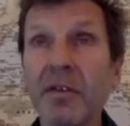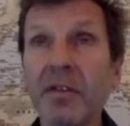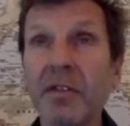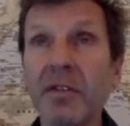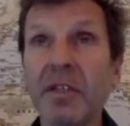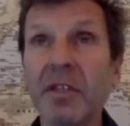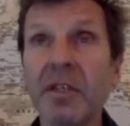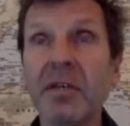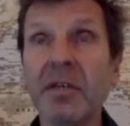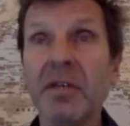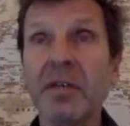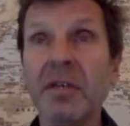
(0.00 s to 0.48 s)

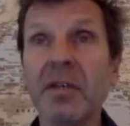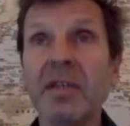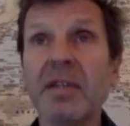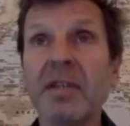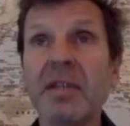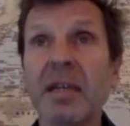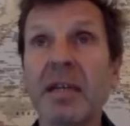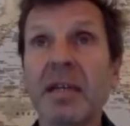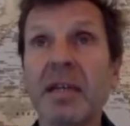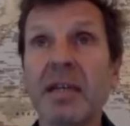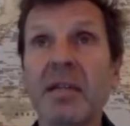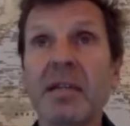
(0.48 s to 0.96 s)
here is
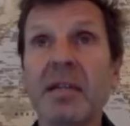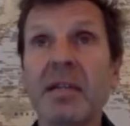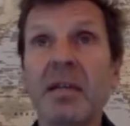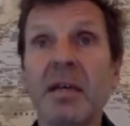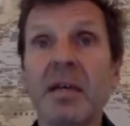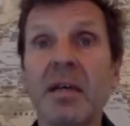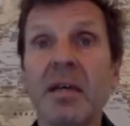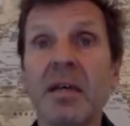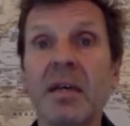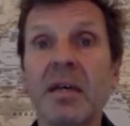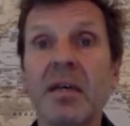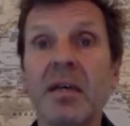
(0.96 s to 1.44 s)
that
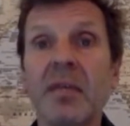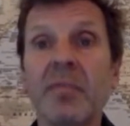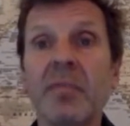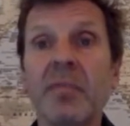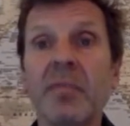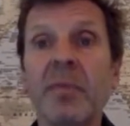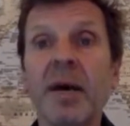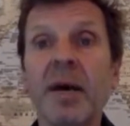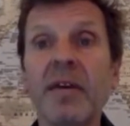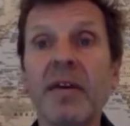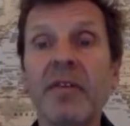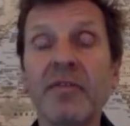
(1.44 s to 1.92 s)

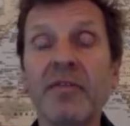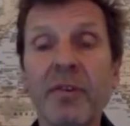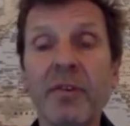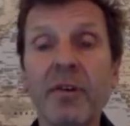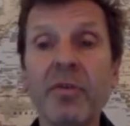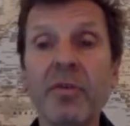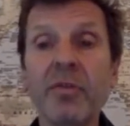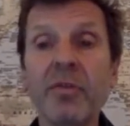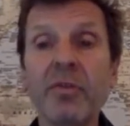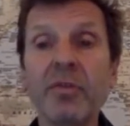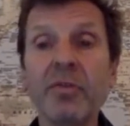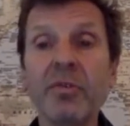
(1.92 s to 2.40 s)
by
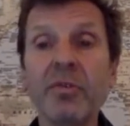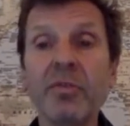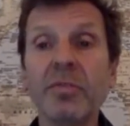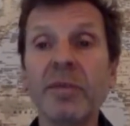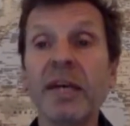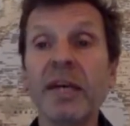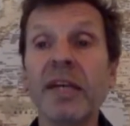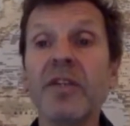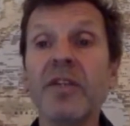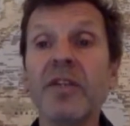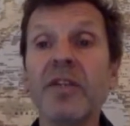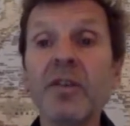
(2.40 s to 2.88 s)

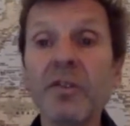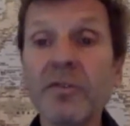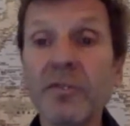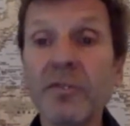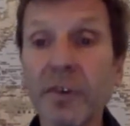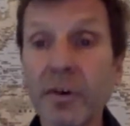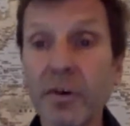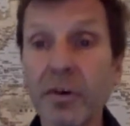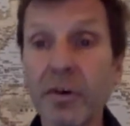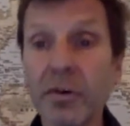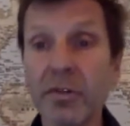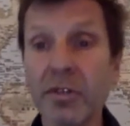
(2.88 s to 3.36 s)
not
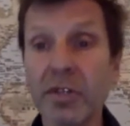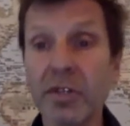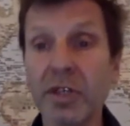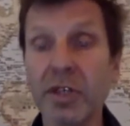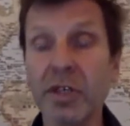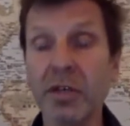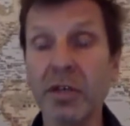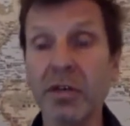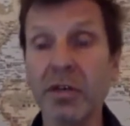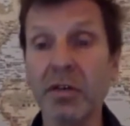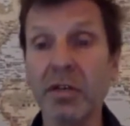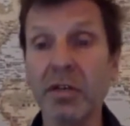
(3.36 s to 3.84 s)

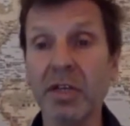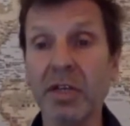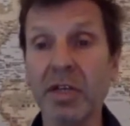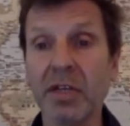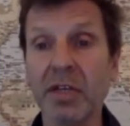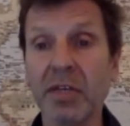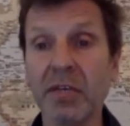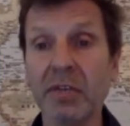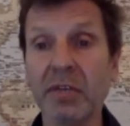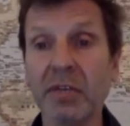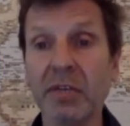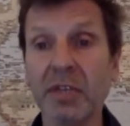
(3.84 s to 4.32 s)
focusing on the
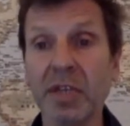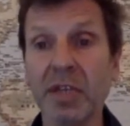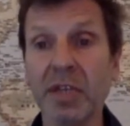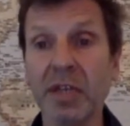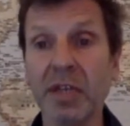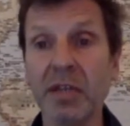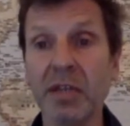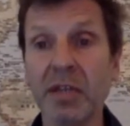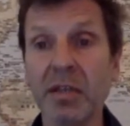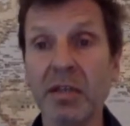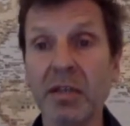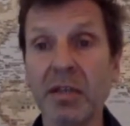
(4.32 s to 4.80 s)
end
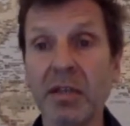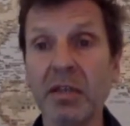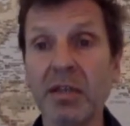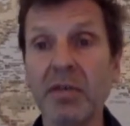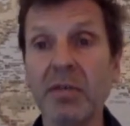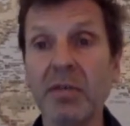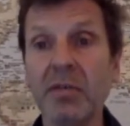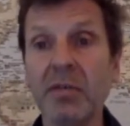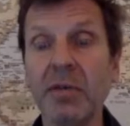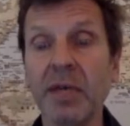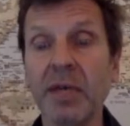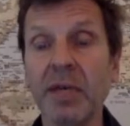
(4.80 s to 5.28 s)
result,
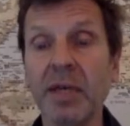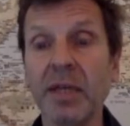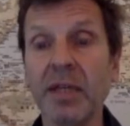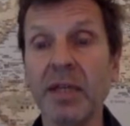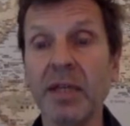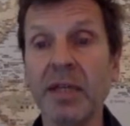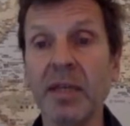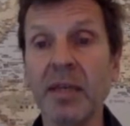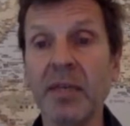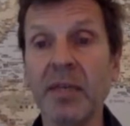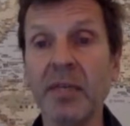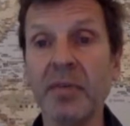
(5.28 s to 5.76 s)
you
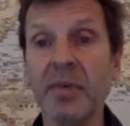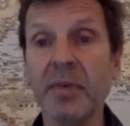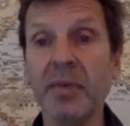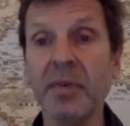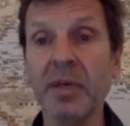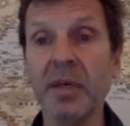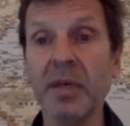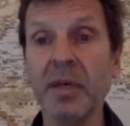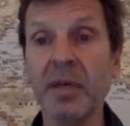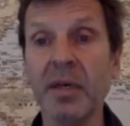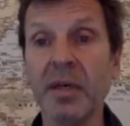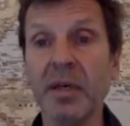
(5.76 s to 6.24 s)
end up
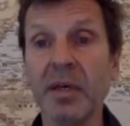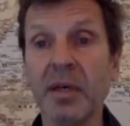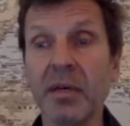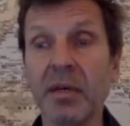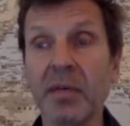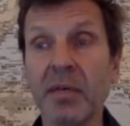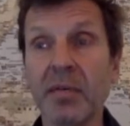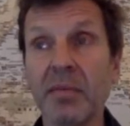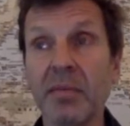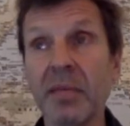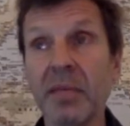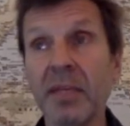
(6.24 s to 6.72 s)

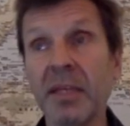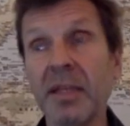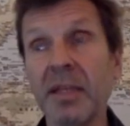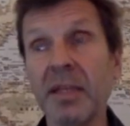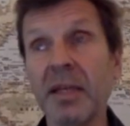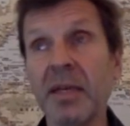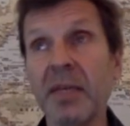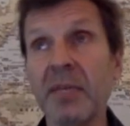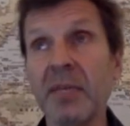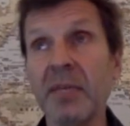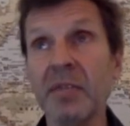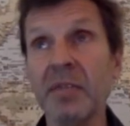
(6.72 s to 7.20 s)
many
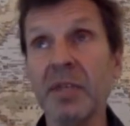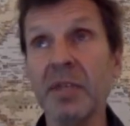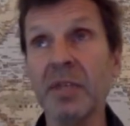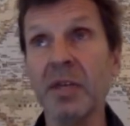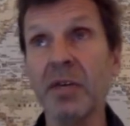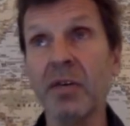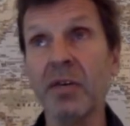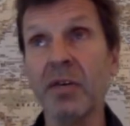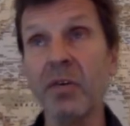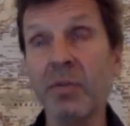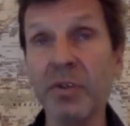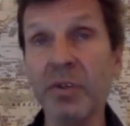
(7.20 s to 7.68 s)
times
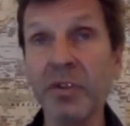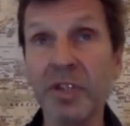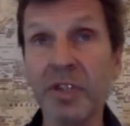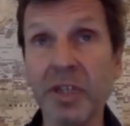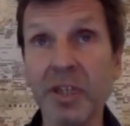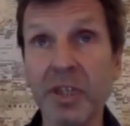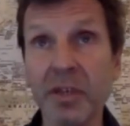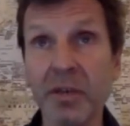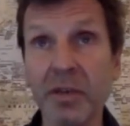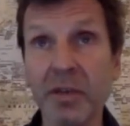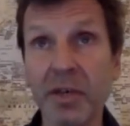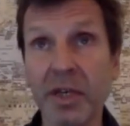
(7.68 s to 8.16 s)

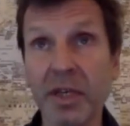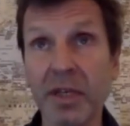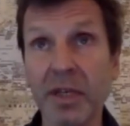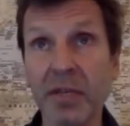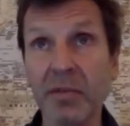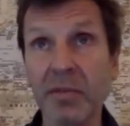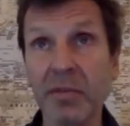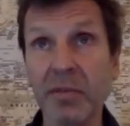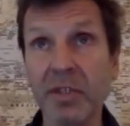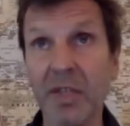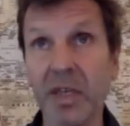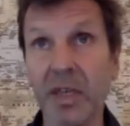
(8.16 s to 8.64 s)
accomplishing your
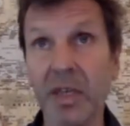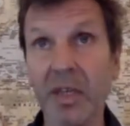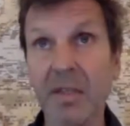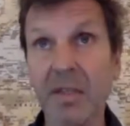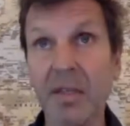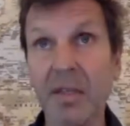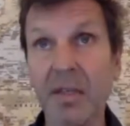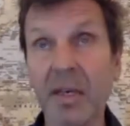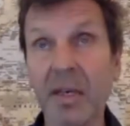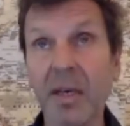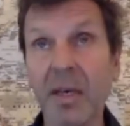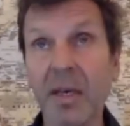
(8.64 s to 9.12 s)
end
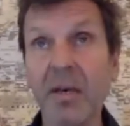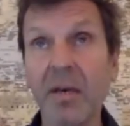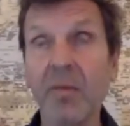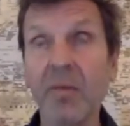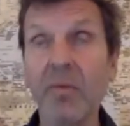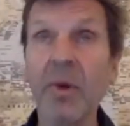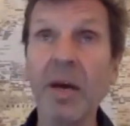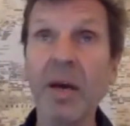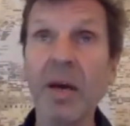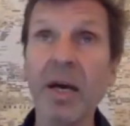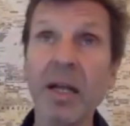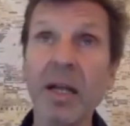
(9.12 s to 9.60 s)
result.
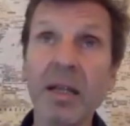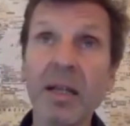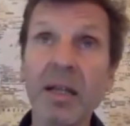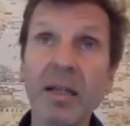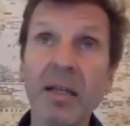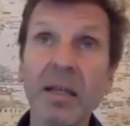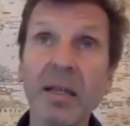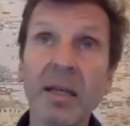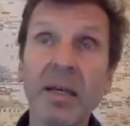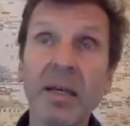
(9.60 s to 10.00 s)
While